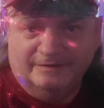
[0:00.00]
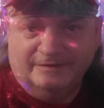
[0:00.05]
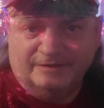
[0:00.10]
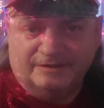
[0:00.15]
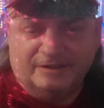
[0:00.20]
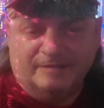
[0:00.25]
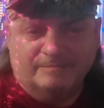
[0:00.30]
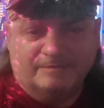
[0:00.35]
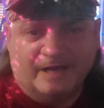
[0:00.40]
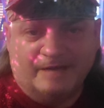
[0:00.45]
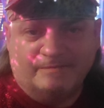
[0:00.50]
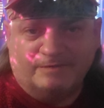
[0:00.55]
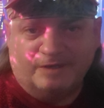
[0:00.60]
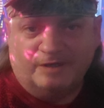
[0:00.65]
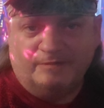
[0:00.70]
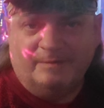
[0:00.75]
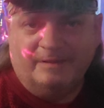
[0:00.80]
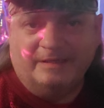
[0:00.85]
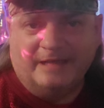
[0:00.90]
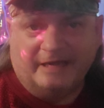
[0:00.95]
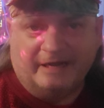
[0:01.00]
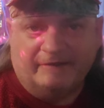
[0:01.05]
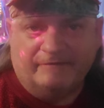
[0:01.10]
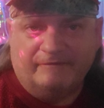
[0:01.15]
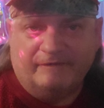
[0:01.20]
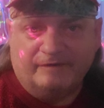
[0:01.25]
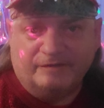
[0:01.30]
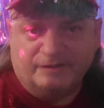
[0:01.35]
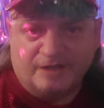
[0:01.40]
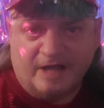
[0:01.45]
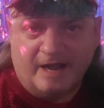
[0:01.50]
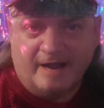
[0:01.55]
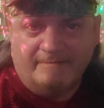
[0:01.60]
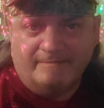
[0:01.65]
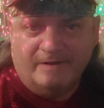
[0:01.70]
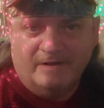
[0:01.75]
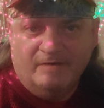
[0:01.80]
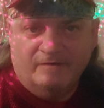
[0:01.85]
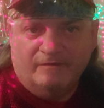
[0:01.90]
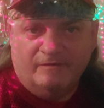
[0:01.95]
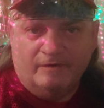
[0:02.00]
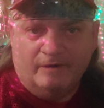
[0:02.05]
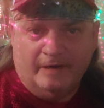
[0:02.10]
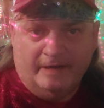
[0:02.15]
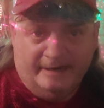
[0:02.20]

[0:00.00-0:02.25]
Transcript: sometimes could be like a first time for